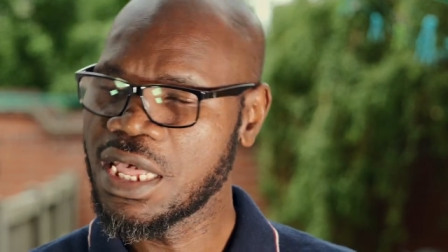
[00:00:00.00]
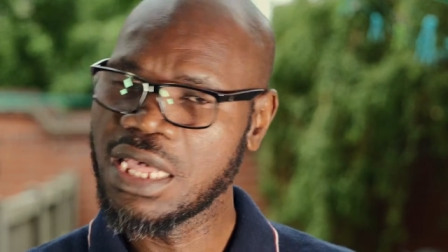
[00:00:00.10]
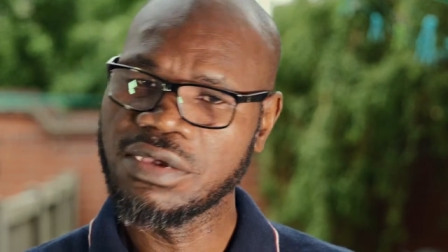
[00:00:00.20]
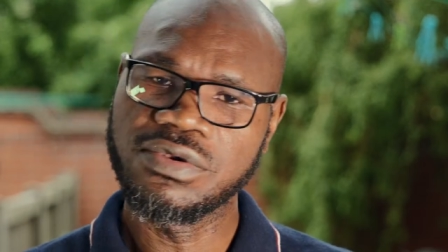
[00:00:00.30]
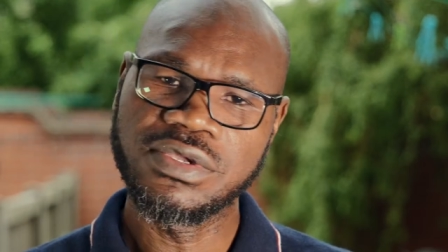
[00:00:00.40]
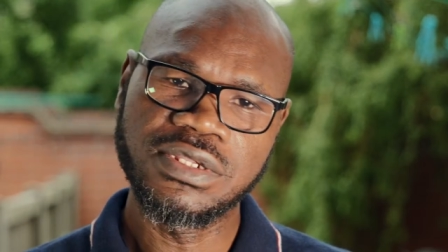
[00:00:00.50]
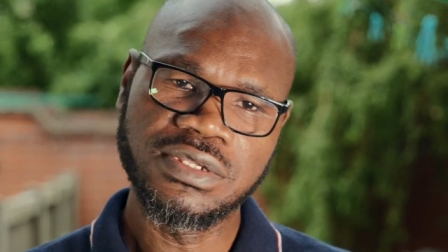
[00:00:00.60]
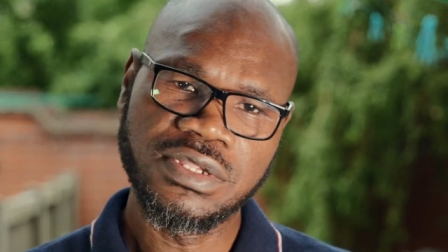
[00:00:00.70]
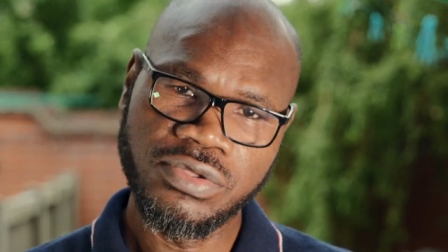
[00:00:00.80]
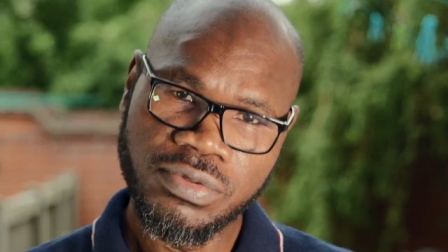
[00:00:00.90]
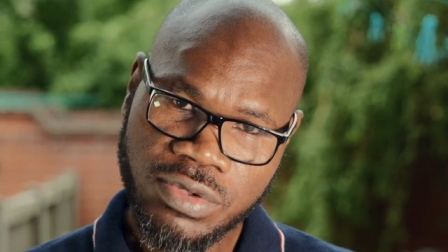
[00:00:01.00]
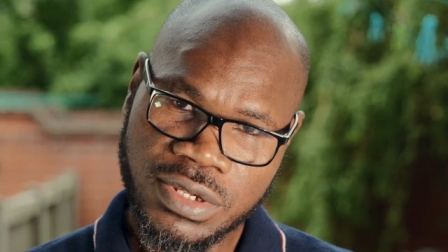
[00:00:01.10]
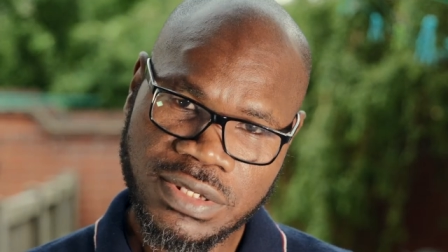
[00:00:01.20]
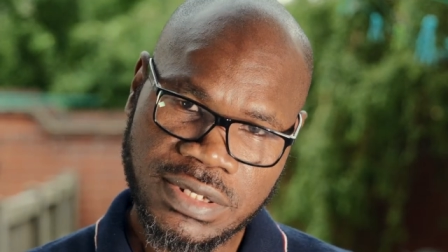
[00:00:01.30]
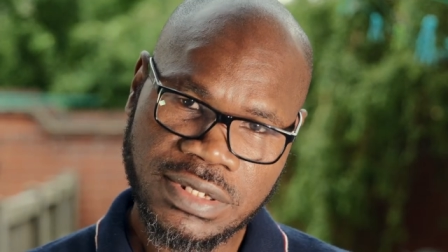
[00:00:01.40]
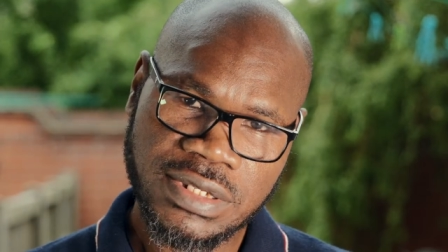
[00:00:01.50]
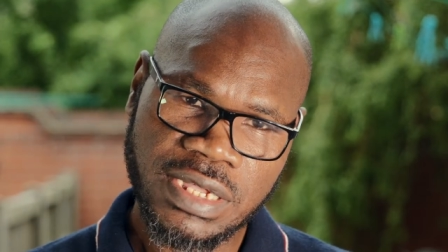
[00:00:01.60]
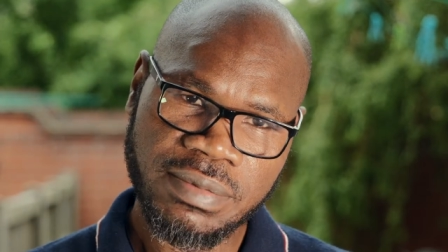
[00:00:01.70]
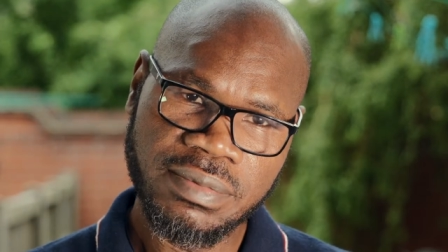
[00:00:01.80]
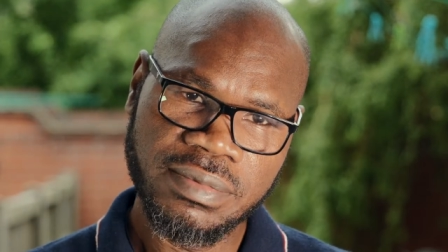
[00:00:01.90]
including the immune
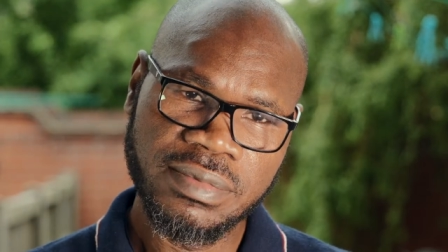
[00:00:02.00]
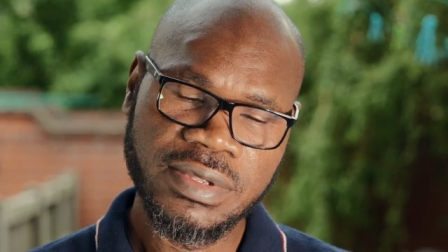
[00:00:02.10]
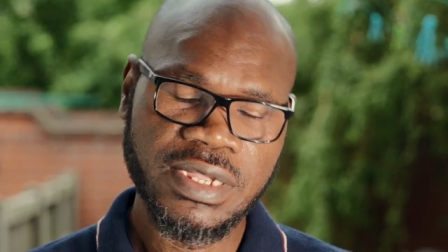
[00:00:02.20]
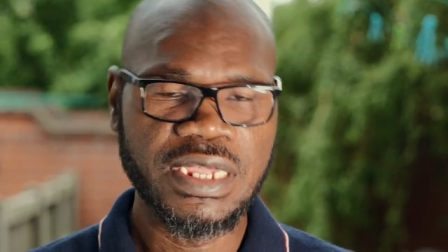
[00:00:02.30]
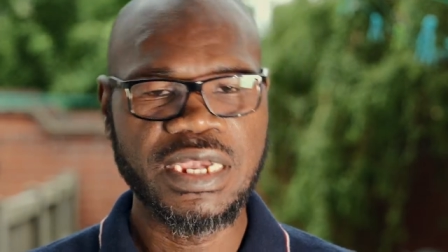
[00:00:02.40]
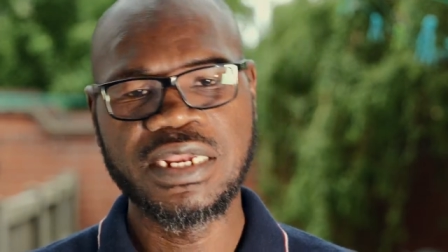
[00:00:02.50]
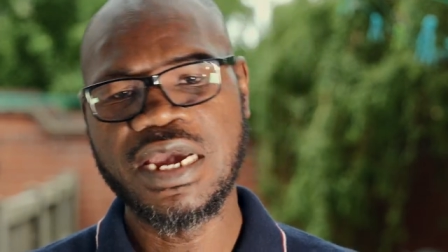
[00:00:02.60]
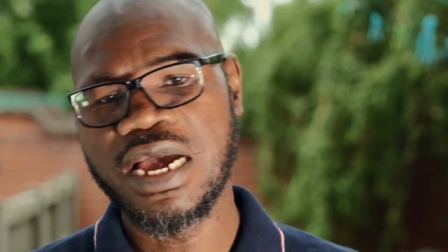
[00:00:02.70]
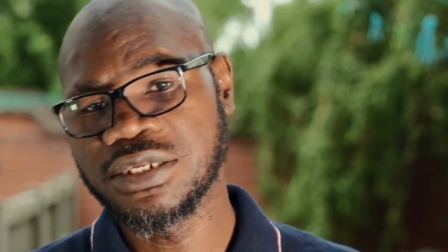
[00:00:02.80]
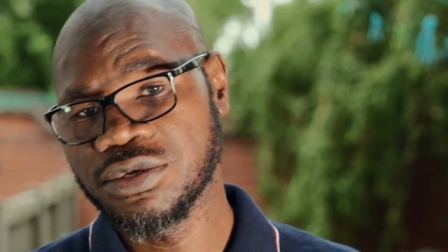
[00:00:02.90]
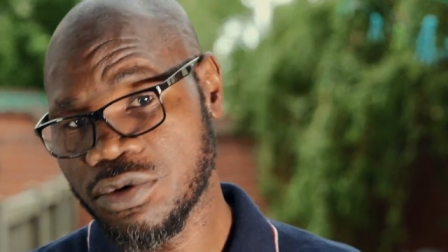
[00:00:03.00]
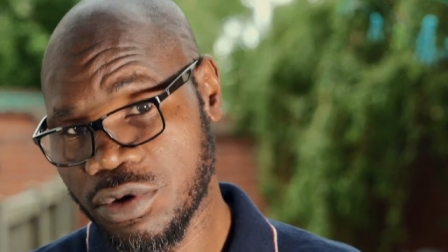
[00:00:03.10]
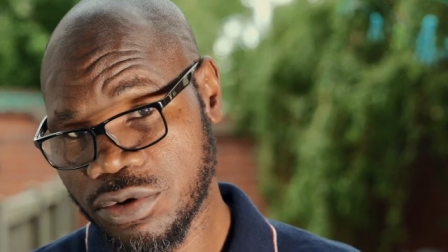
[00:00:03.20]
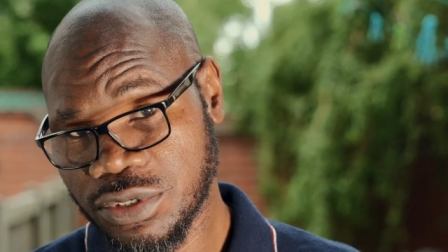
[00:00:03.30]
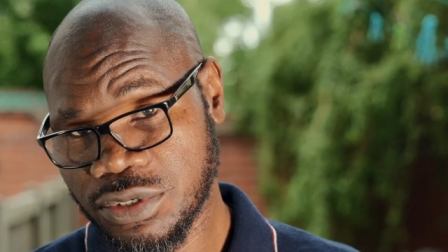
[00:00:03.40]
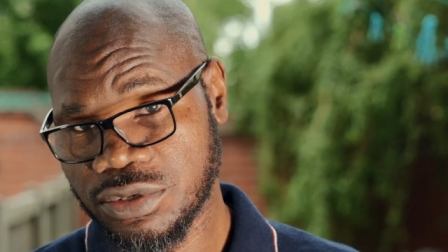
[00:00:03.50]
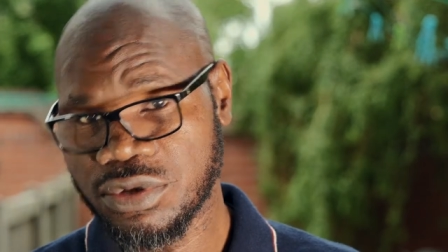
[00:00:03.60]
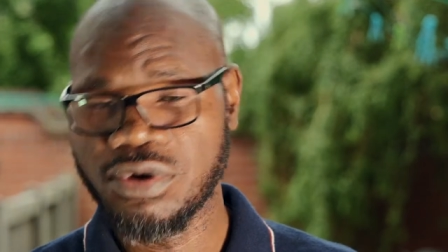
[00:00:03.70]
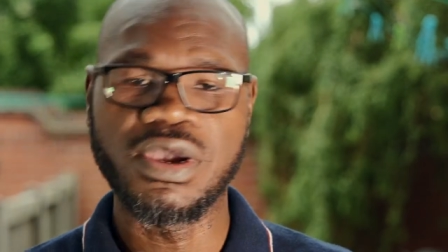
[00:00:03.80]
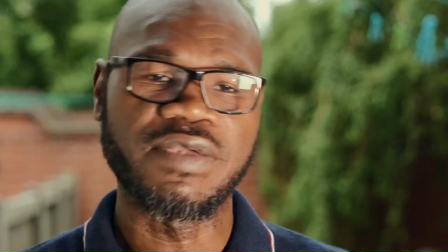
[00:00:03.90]
system, either as a cause
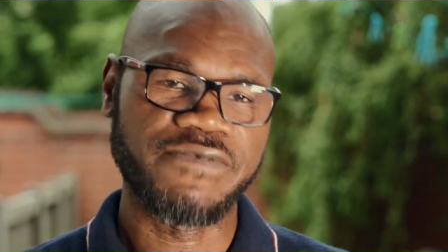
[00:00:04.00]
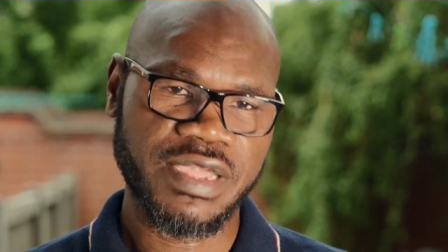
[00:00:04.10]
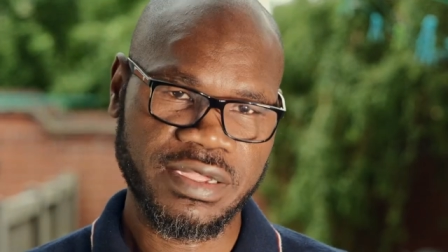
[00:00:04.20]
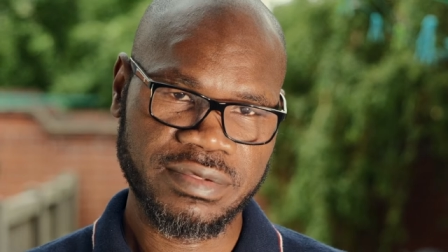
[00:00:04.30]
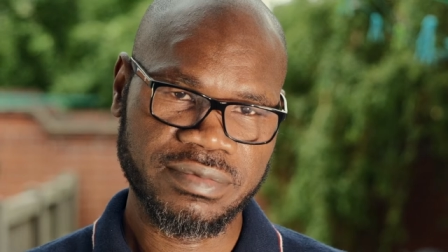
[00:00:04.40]
or effect.